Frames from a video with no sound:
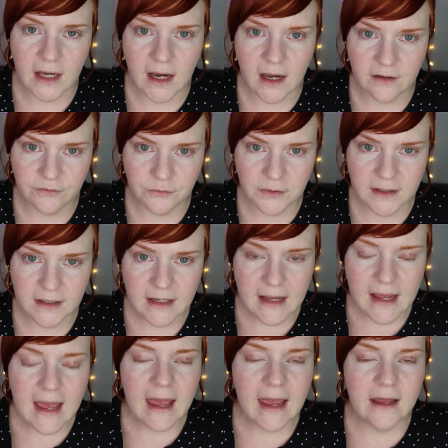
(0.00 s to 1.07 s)
Ivory
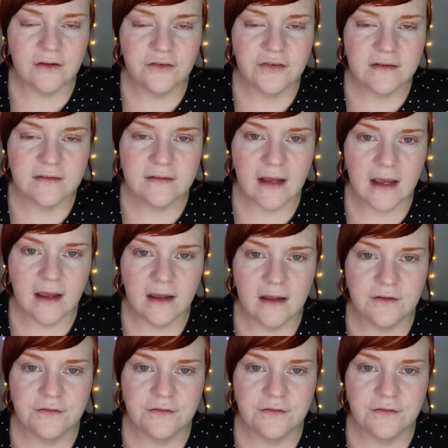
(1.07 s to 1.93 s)
and just a